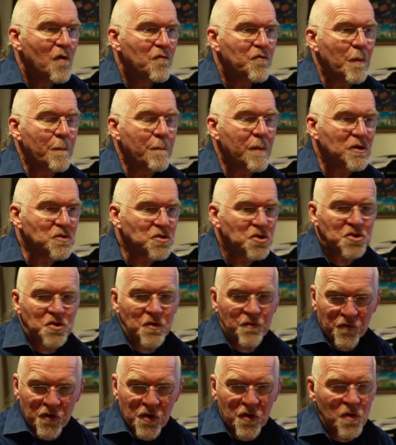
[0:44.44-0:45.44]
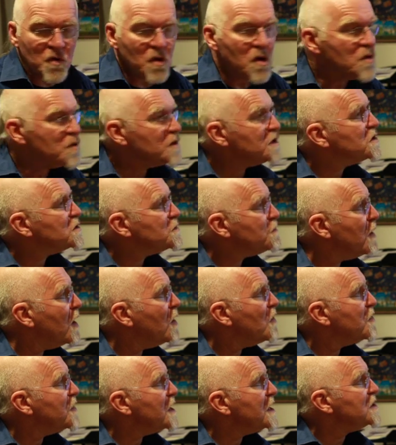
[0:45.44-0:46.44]
For most of you, this
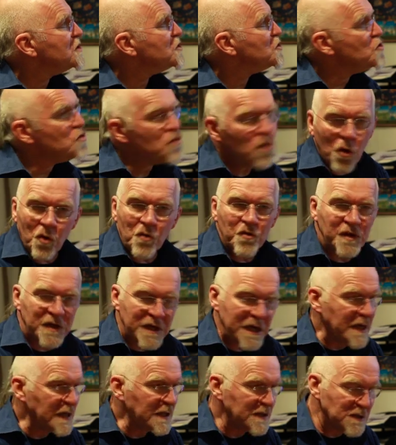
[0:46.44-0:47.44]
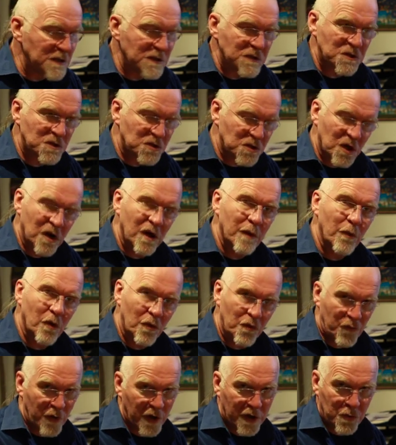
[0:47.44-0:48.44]
month is not the easiest time
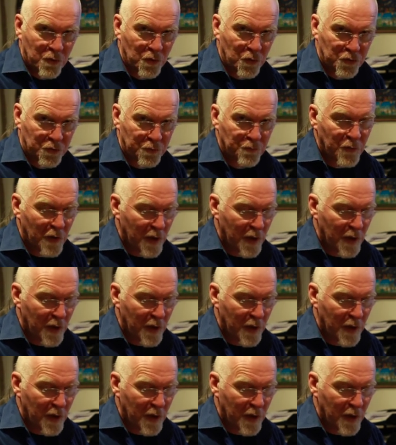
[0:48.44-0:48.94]
on record.